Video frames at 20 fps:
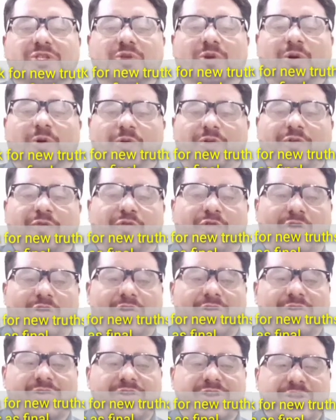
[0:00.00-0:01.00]
to look
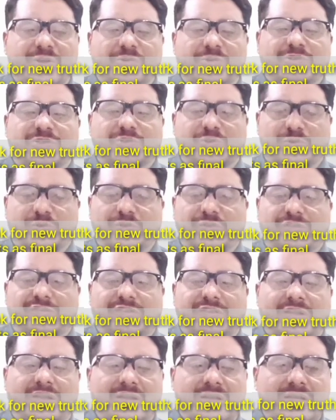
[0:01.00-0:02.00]
for new
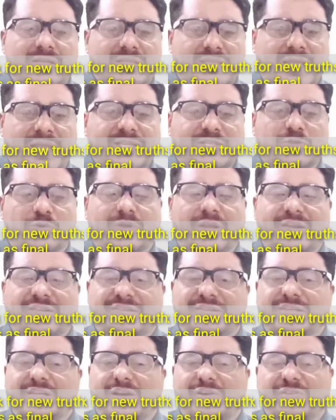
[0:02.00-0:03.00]
truths than to
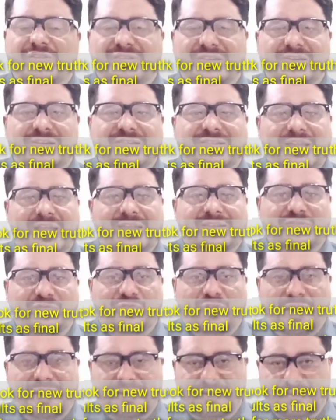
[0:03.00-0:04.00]
consider results as
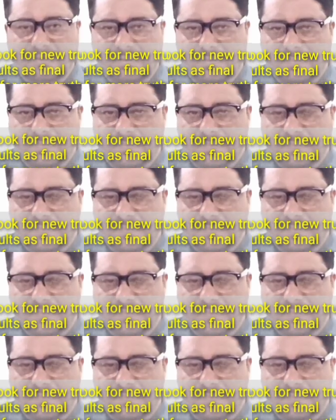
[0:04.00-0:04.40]
final.